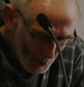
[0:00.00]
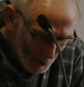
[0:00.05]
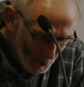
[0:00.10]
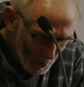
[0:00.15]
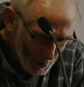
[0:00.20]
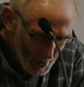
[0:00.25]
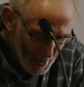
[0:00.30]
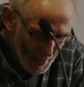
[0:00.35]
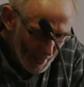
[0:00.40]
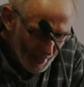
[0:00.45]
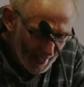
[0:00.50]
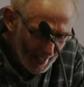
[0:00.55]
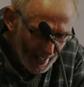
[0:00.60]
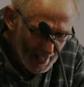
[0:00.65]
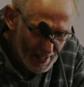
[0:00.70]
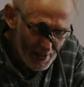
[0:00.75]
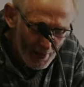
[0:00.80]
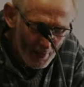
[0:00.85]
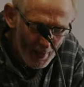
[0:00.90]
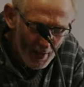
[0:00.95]
it wasn't a
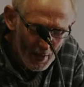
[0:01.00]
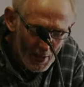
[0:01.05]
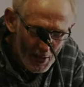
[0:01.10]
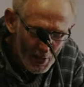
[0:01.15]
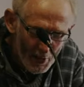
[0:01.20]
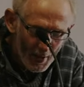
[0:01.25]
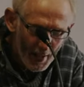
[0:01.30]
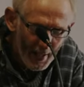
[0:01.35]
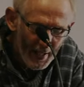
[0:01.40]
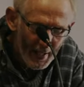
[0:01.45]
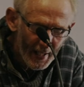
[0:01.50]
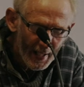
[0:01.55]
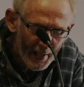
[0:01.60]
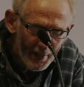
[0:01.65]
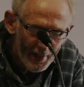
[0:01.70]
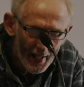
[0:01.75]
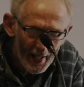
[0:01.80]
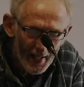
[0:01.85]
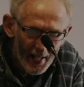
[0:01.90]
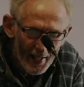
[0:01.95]
case of going straight
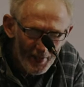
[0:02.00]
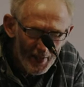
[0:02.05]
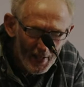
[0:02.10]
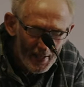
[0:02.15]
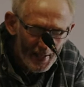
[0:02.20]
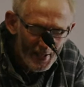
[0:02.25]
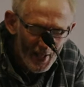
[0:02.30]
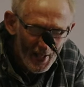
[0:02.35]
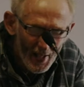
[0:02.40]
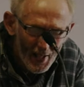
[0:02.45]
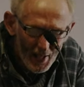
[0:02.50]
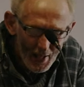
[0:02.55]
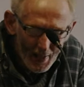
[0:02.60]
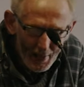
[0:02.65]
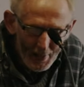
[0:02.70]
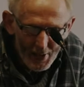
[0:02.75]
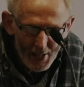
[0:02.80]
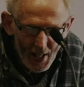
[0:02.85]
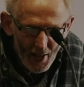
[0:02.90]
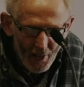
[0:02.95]
in. They had these
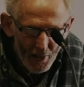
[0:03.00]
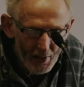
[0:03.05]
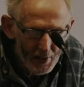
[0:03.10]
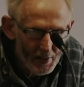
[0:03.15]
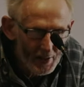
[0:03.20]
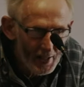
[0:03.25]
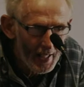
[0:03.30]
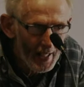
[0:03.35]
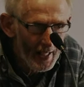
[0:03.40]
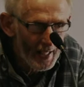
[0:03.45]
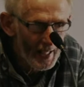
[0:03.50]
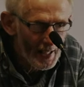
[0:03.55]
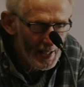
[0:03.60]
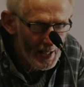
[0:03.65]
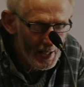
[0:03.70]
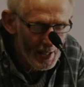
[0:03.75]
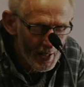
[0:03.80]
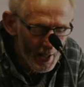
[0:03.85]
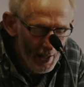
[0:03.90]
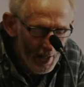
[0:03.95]
7
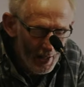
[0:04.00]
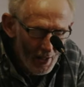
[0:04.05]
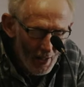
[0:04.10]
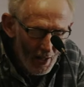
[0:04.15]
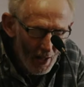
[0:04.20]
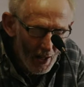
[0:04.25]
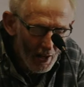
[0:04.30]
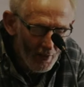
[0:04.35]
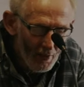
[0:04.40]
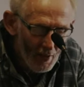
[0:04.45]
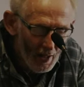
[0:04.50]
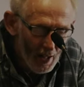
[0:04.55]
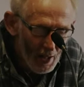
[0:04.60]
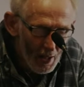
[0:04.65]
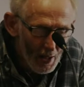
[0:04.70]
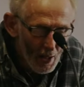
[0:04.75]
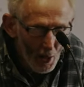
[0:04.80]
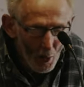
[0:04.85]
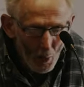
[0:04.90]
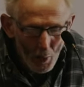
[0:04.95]
days of
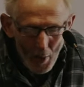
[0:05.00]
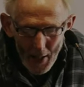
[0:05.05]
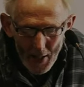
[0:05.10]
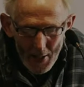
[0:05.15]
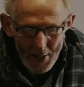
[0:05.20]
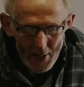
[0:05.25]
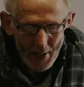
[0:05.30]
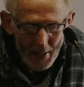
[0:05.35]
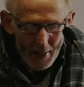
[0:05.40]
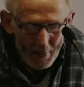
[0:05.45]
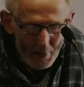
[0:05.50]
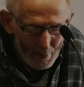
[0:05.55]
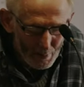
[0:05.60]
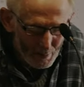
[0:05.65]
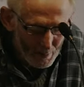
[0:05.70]
waiting.